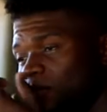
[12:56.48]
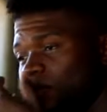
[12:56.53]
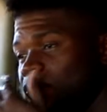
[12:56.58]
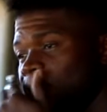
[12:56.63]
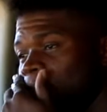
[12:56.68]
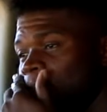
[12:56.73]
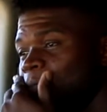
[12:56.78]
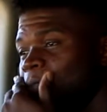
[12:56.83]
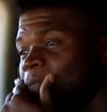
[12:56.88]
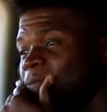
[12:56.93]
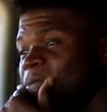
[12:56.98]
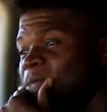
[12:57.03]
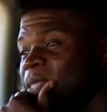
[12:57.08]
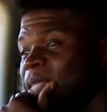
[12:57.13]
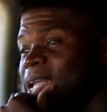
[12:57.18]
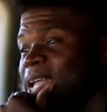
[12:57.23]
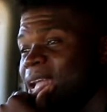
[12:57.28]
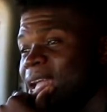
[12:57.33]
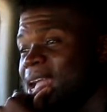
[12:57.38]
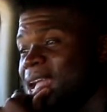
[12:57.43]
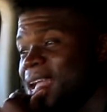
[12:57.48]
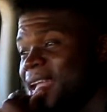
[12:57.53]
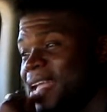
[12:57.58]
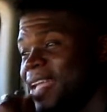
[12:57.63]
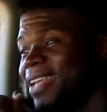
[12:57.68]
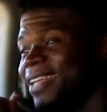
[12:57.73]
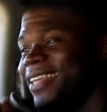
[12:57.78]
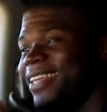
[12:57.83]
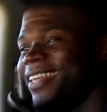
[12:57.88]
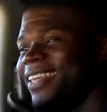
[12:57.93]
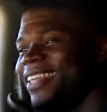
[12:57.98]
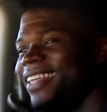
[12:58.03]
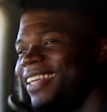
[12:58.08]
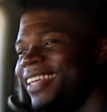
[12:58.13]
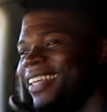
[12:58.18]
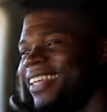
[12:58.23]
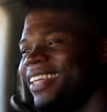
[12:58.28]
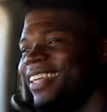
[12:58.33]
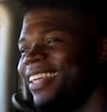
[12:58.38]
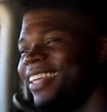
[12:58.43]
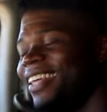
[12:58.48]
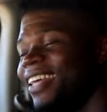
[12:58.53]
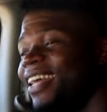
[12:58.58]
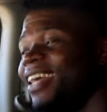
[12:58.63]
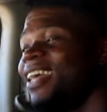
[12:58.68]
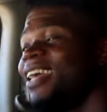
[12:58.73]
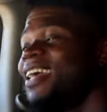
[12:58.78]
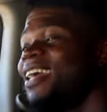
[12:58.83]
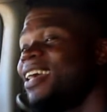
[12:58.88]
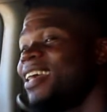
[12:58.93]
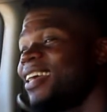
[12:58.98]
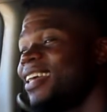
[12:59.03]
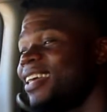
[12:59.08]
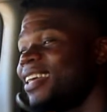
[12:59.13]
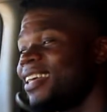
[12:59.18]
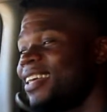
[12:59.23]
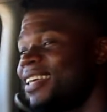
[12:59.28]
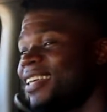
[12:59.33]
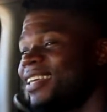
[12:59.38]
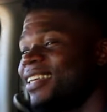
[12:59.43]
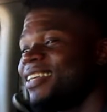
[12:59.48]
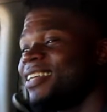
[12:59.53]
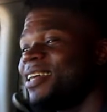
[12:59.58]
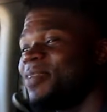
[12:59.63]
YouTube. Everything one good till all of a sudden.